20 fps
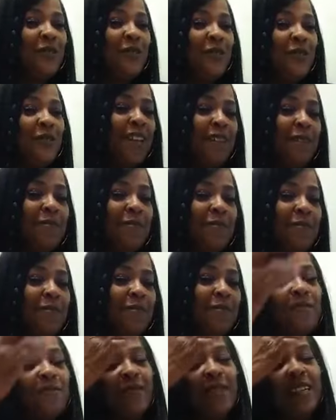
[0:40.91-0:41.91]
I am
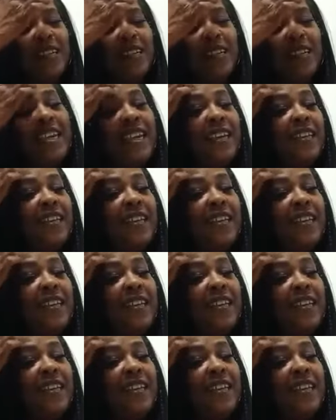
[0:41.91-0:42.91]
Lasuria Kandi
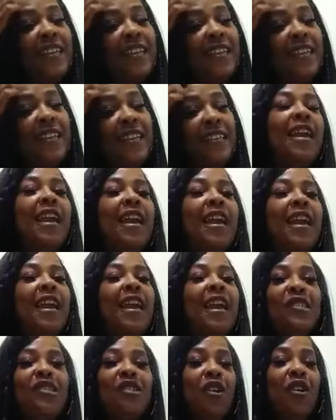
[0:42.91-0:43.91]
Allman, and
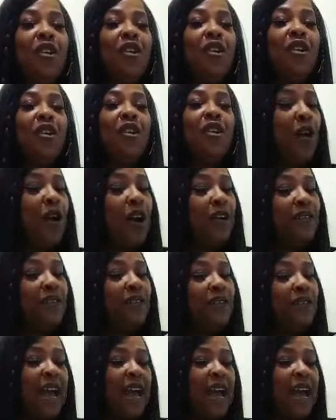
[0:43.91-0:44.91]
my show is called The
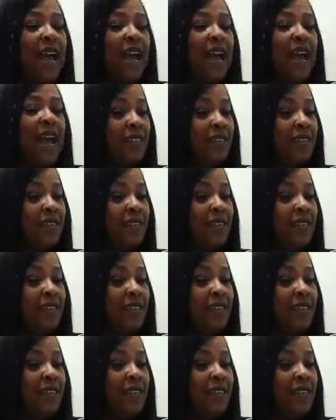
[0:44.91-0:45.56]
Hot Seat.